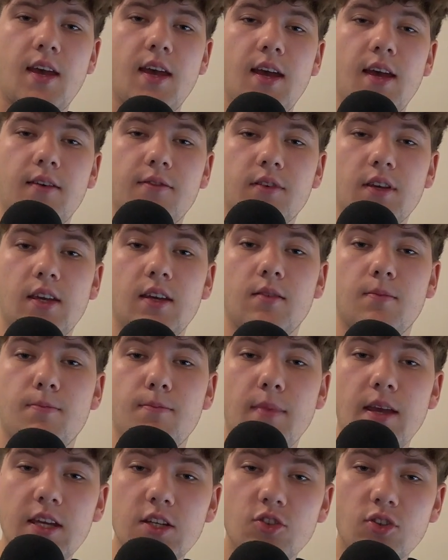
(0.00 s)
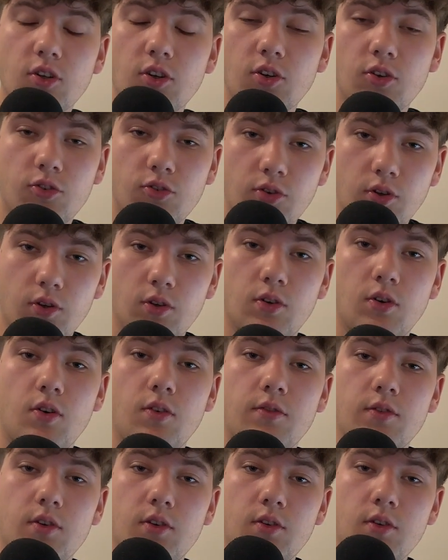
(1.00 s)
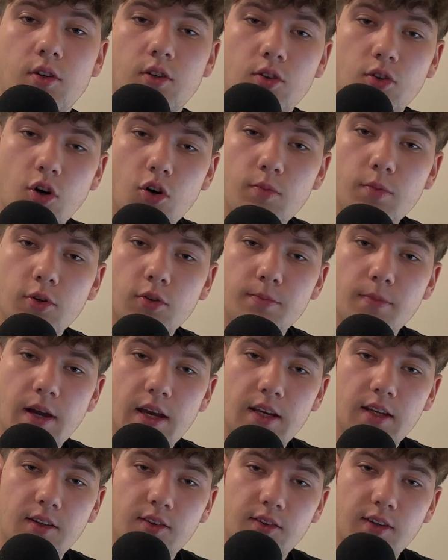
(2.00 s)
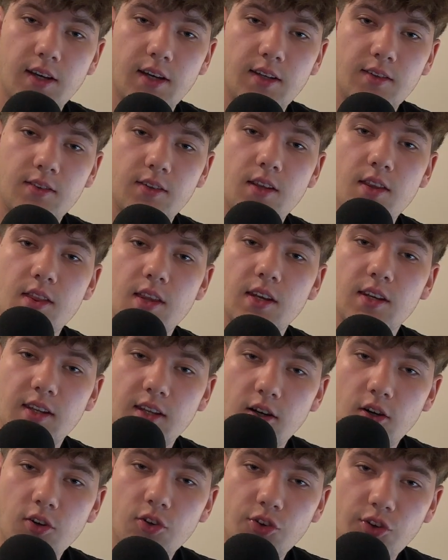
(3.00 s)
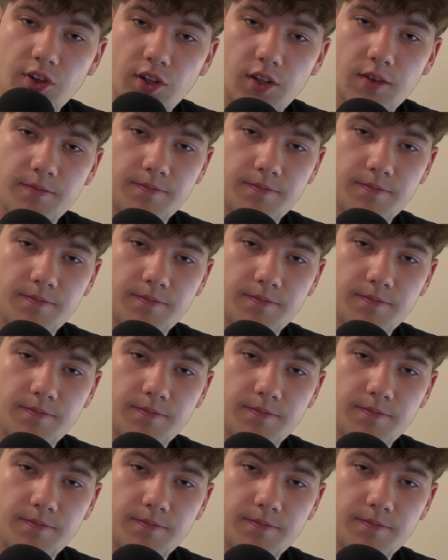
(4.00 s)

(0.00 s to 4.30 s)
have gained major control over cobalt mining sites in the DRC.